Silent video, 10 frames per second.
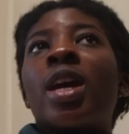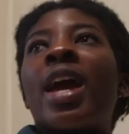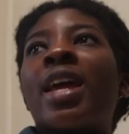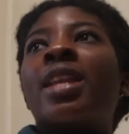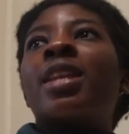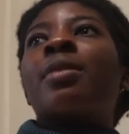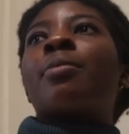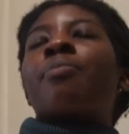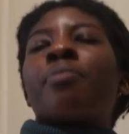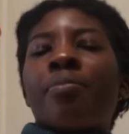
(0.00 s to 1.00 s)
and
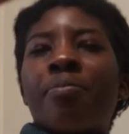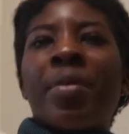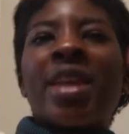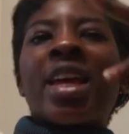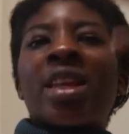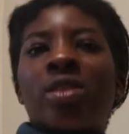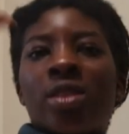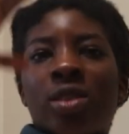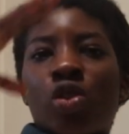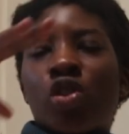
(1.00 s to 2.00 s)
made that
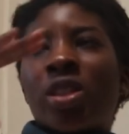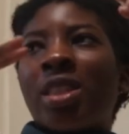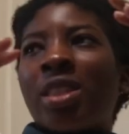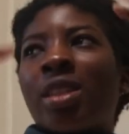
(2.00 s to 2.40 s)
just